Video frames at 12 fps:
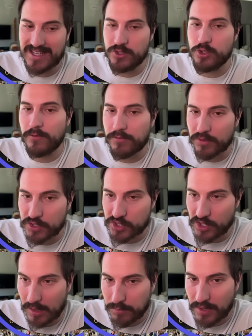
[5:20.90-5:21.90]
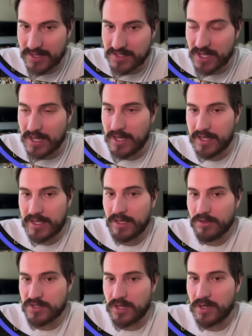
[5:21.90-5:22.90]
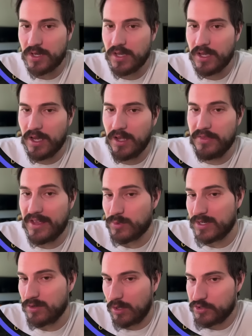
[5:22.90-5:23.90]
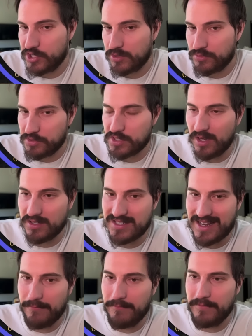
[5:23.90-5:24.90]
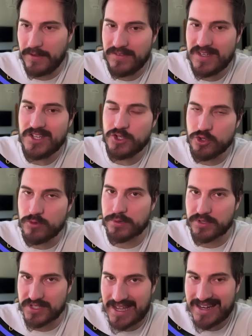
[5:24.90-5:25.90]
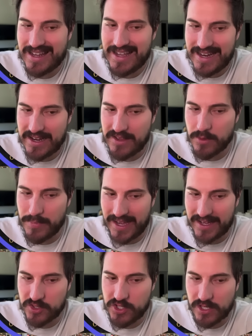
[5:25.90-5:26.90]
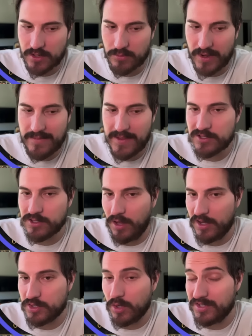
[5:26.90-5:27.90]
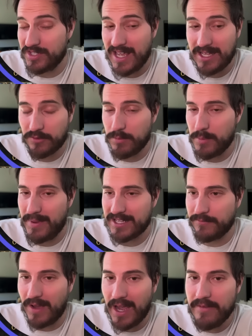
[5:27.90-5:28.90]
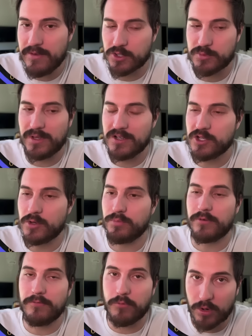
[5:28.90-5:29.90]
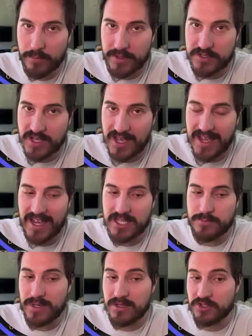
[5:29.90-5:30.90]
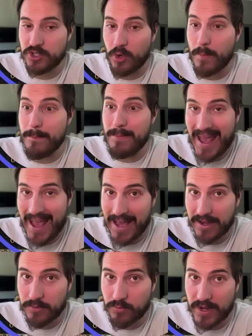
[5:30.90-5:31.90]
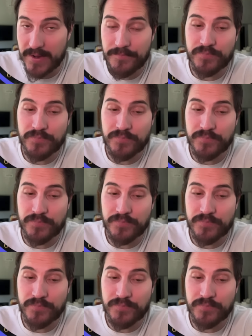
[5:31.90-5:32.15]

do for a stock price? It kills it. That's why Dollar General stock is down 52% in the past year, right? It's lost all its gains from the past 5 years because their performance has been so bad, right?